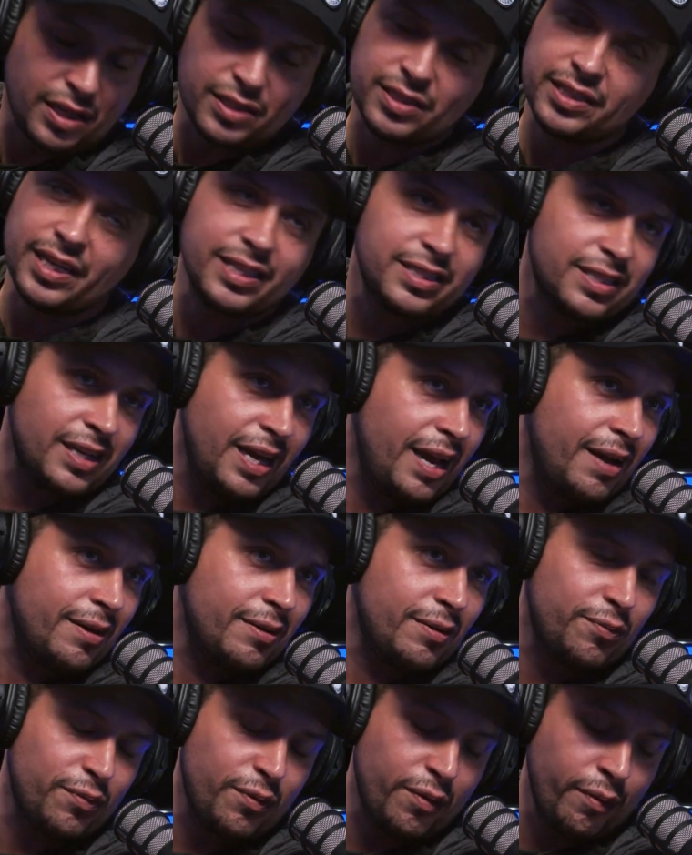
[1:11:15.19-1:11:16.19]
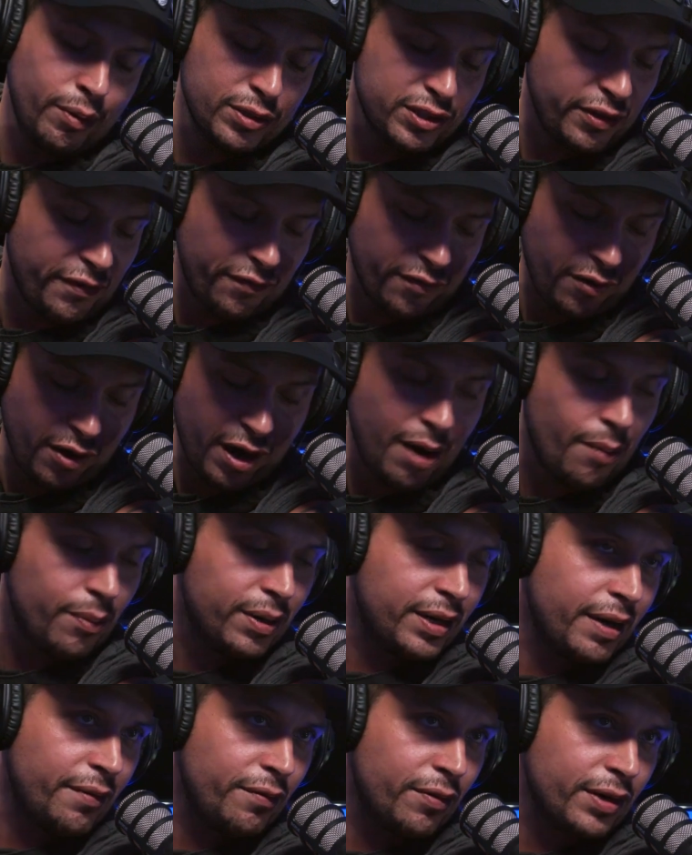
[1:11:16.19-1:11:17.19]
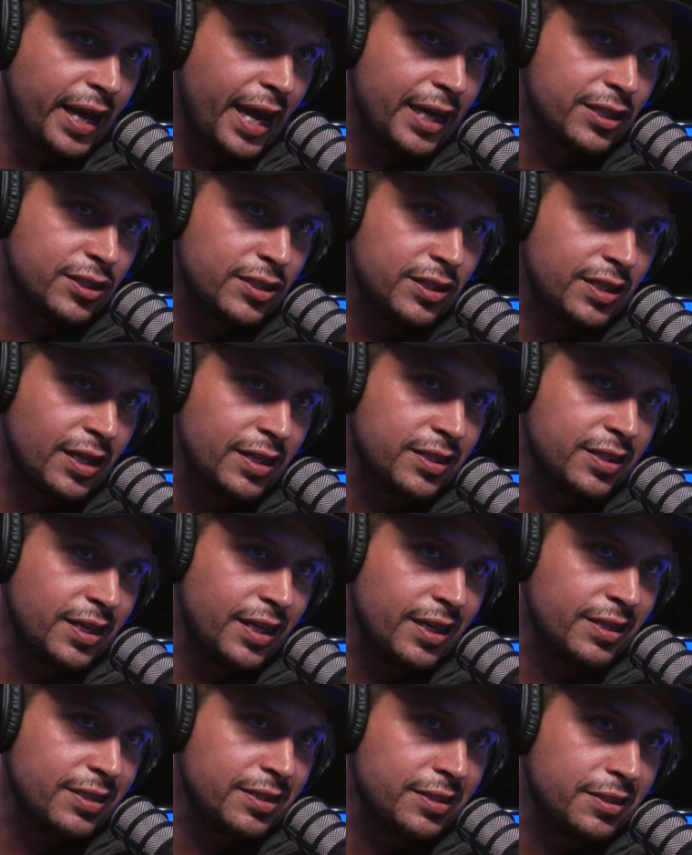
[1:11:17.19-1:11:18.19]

Sunsets. Yeah, if it wasn't for her, I would never catch a sunset.